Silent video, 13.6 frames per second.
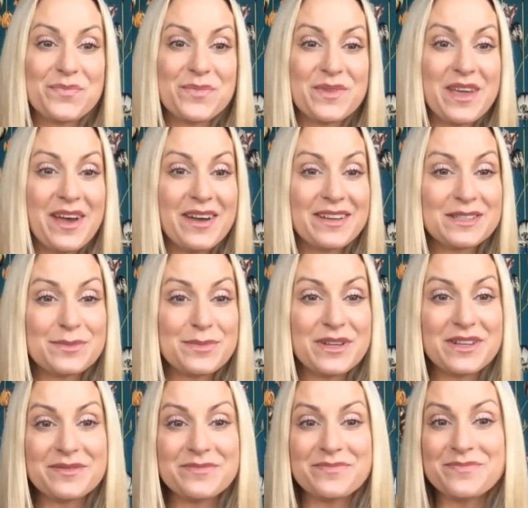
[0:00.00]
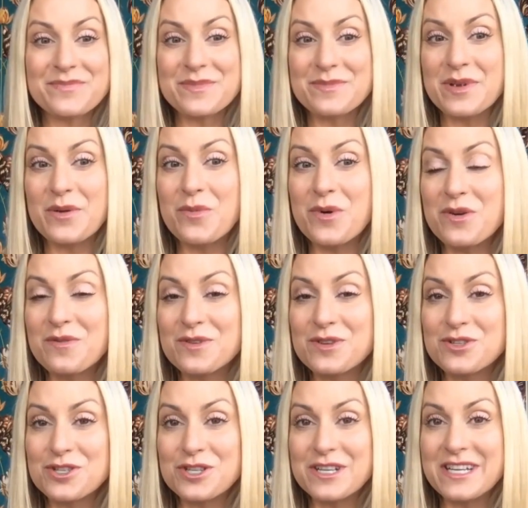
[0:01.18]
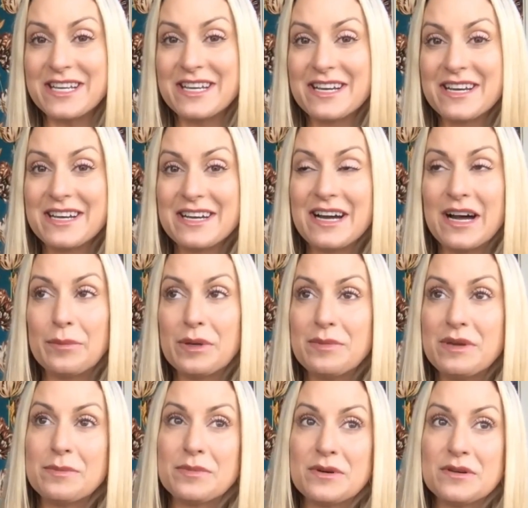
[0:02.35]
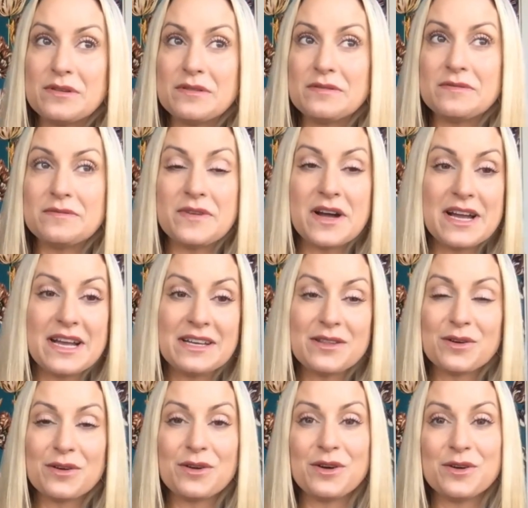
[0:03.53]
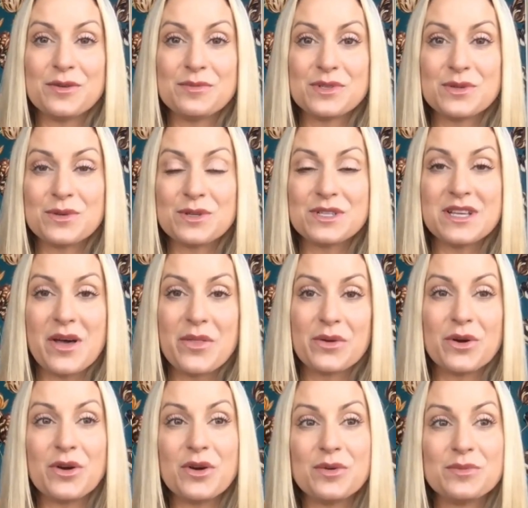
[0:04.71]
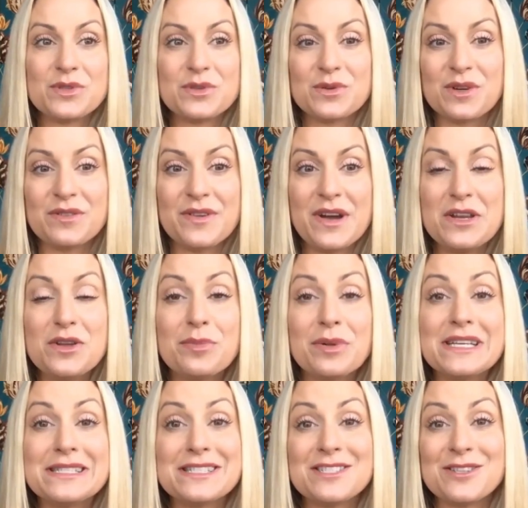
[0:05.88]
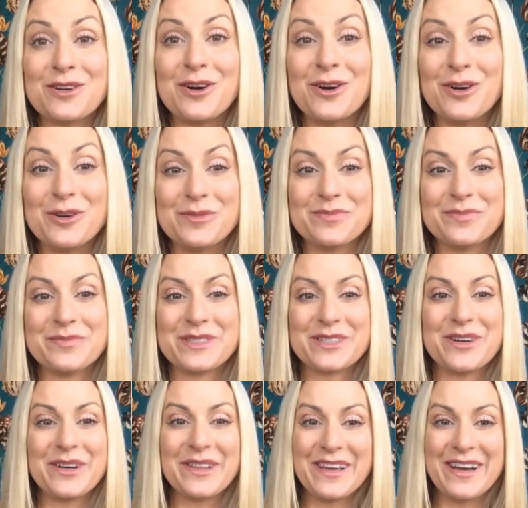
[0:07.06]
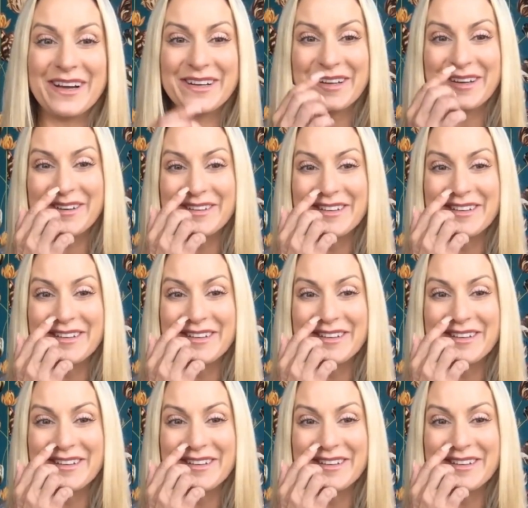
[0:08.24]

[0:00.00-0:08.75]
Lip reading: yeah, it's been a wonderful journey helping people find their homes or sell their homes or find new places to call home. Let's call it that now.